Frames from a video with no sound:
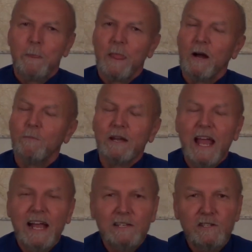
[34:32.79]
Now, but
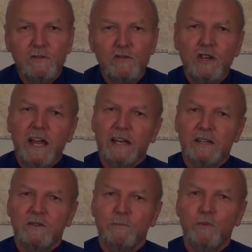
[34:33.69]
as you
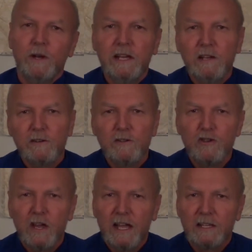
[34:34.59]
chant, bring your
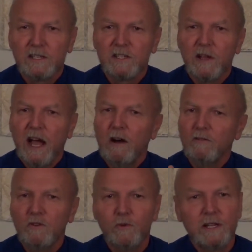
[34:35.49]
chants
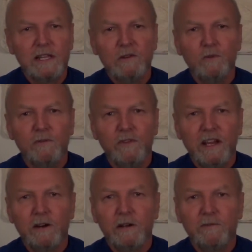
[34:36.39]
outwardly with
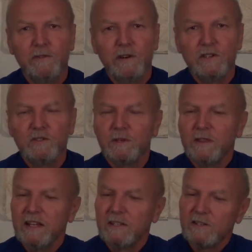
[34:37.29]
vigor at first,
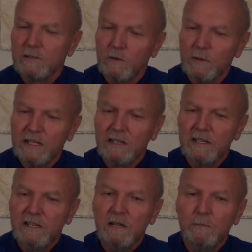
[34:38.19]
but then slowly,
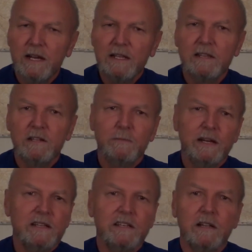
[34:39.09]
little by
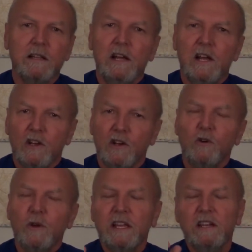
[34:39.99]
little,
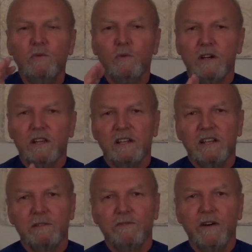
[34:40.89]
go inward
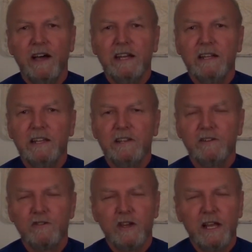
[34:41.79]
until finally
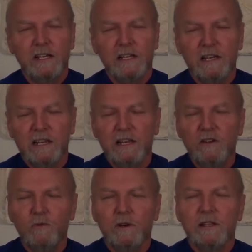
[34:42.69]
you're chanting
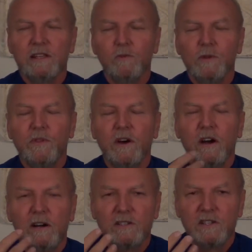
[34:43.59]
inwardly with the
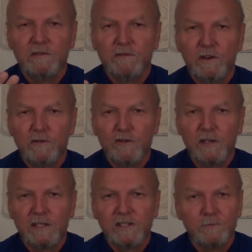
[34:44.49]
heart's
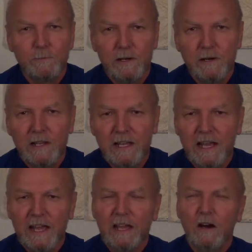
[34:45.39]
devotion. It's
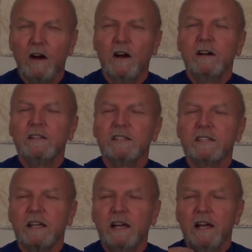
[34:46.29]
merely a
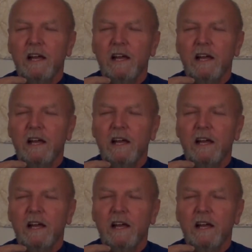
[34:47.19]
heart's